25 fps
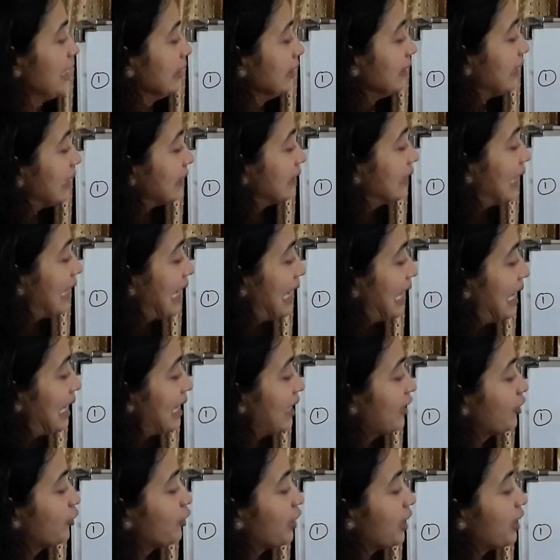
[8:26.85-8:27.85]
that the
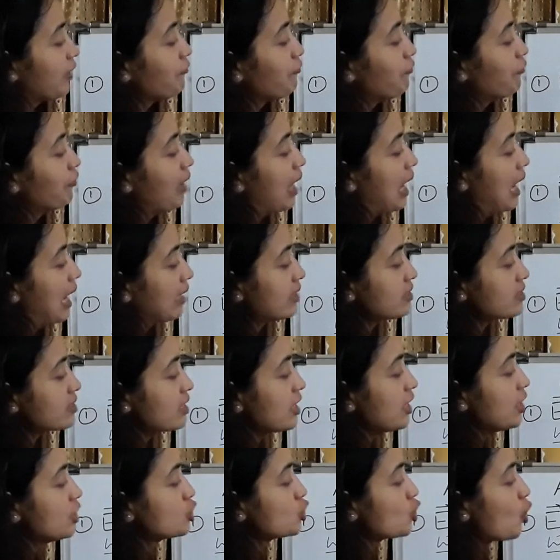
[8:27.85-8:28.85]
electric flux
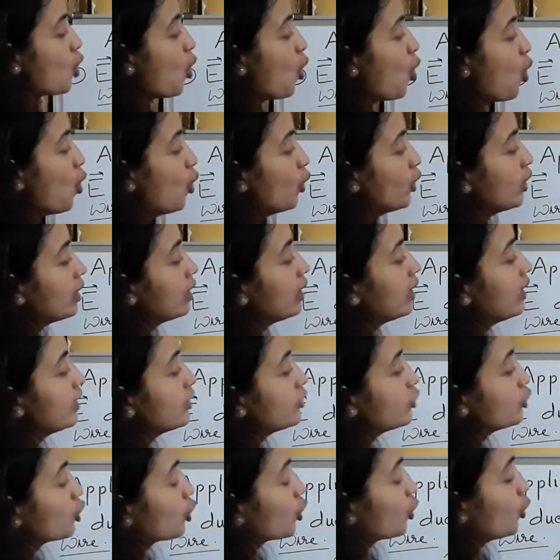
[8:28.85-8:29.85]
is
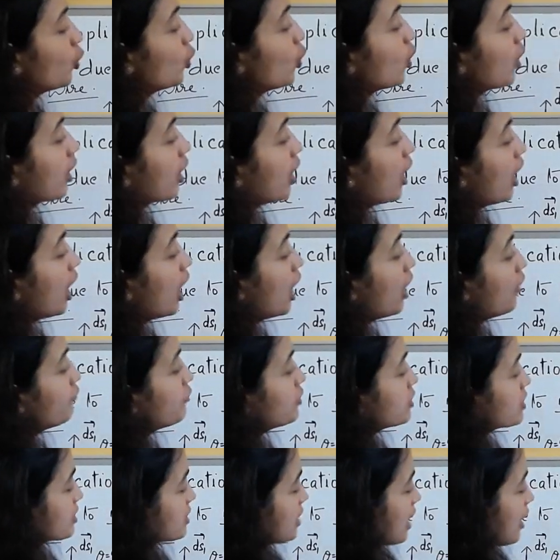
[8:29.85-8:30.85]
only through
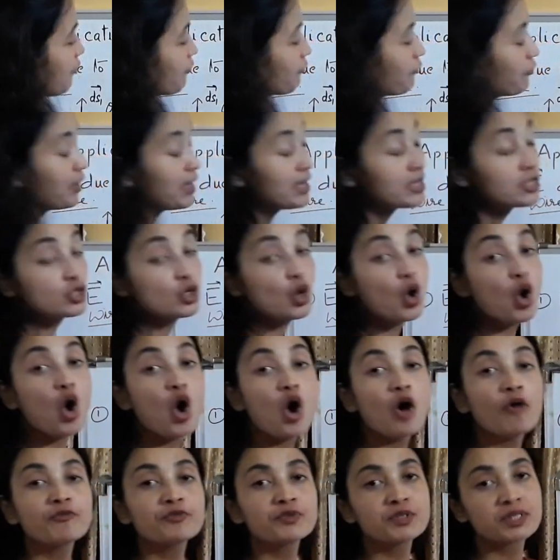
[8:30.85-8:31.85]
curved surface
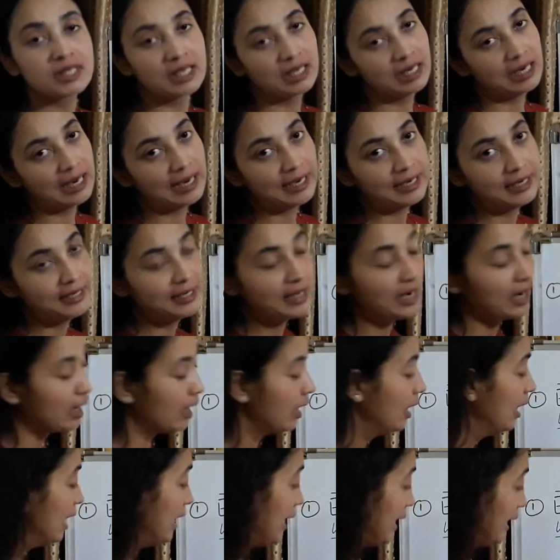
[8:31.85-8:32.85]
of
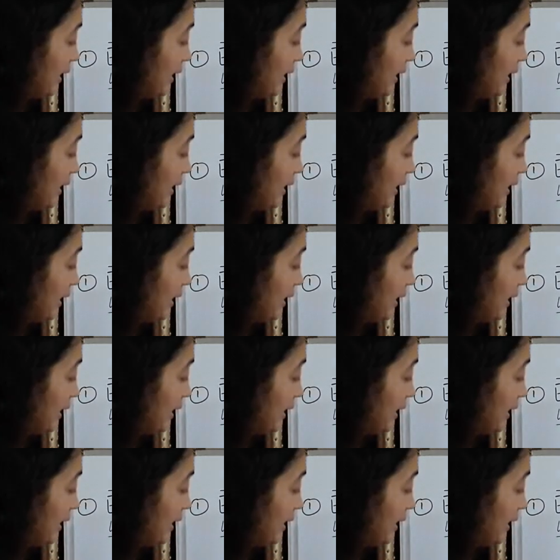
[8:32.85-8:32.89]
cylinder.